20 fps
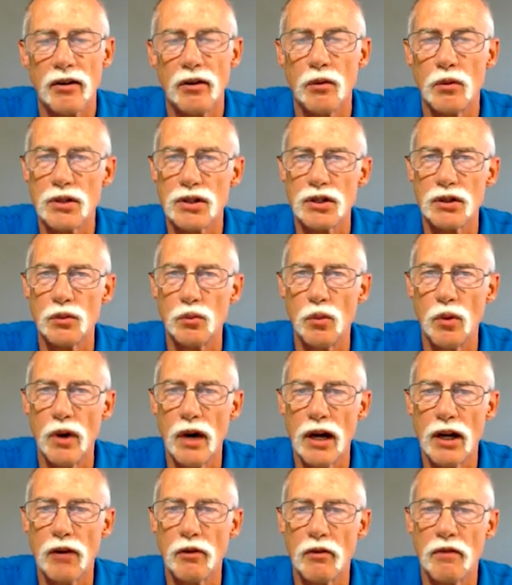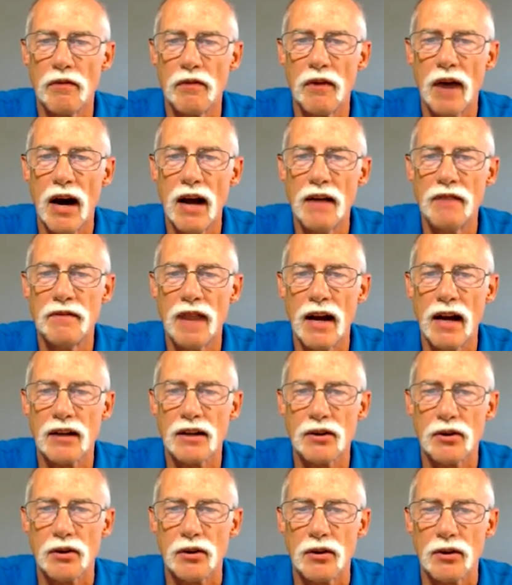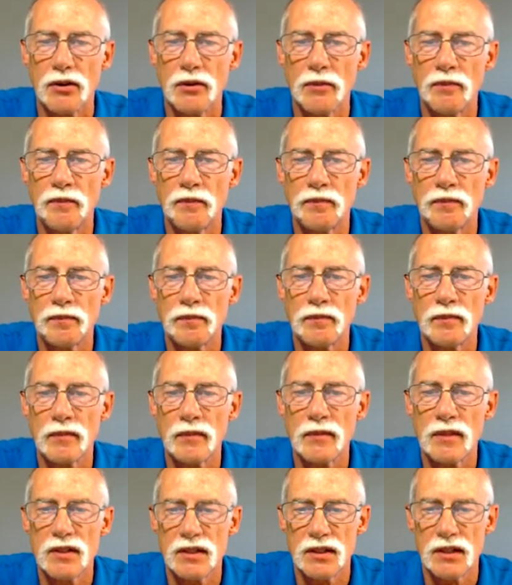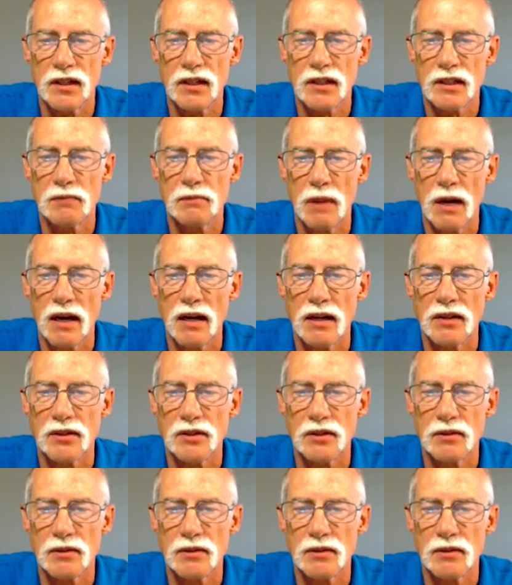which is one over five factorial. Six minus,